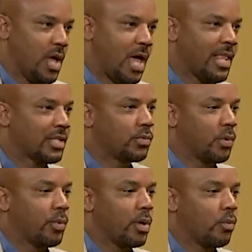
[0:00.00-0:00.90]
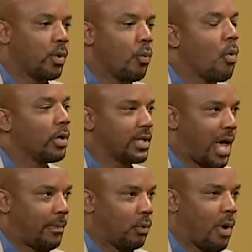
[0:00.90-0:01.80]
And that's what we want to
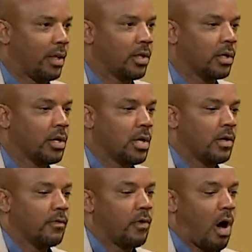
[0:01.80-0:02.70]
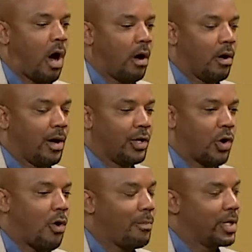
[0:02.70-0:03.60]
happen, right? For our
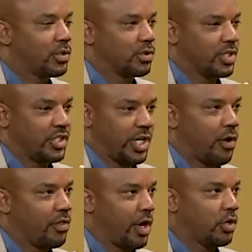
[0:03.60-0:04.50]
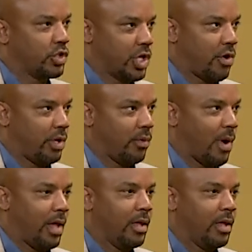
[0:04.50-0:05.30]
adult mentors to share their journey, right?